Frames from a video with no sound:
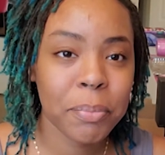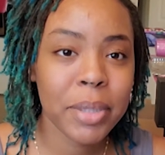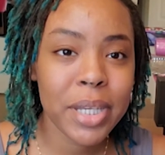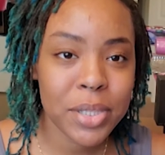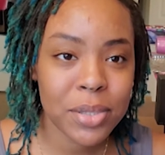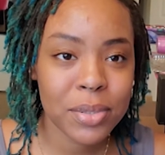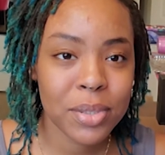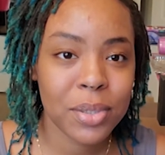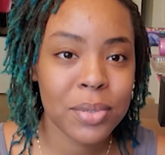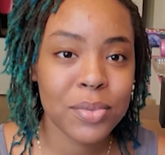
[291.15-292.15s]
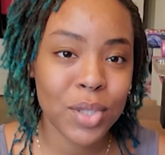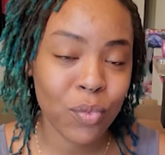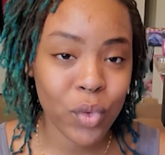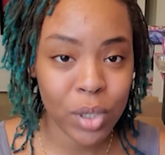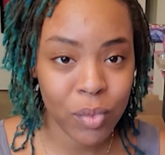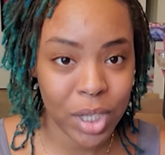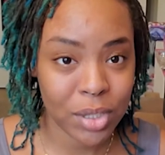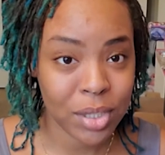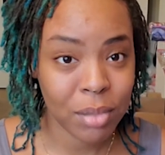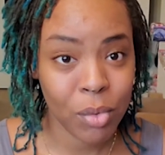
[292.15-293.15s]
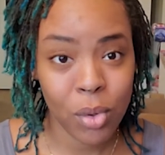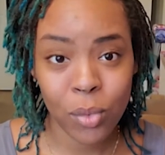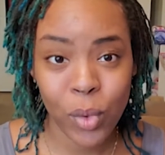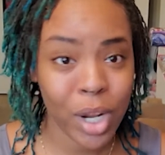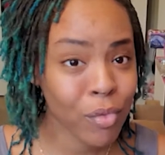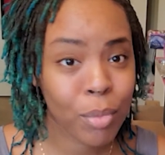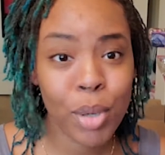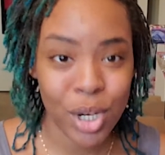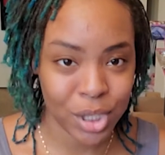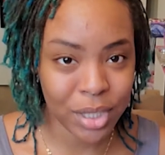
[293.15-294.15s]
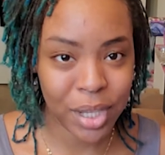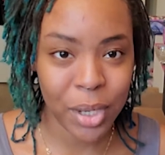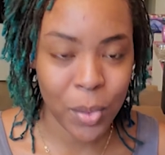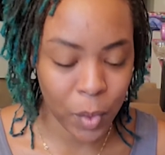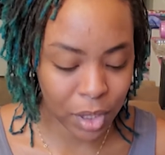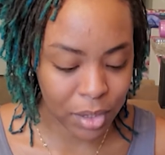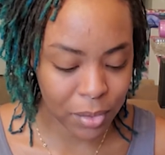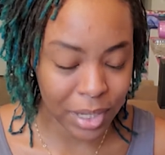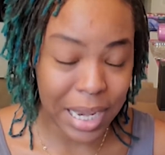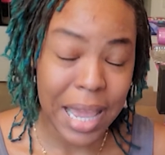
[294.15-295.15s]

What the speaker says: place your stones and rearrange them on whatever project that you're working on.